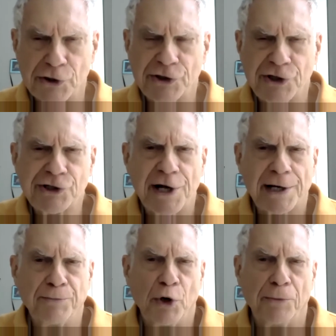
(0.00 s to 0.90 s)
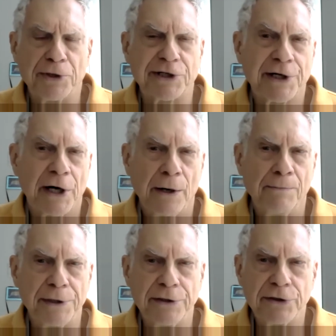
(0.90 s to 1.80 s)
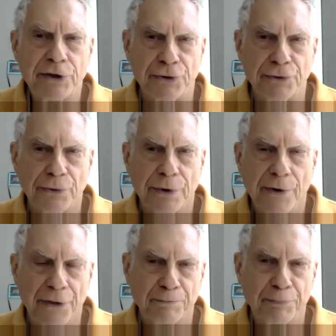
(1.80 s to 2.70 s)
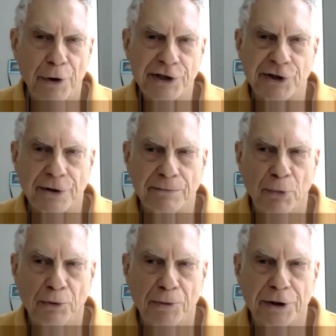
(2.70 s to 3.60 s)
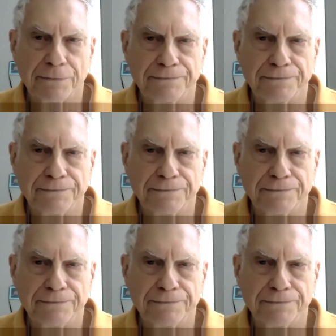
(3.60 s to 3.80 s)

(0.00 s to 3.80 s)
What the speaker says: Just take a moment to come into the present moment.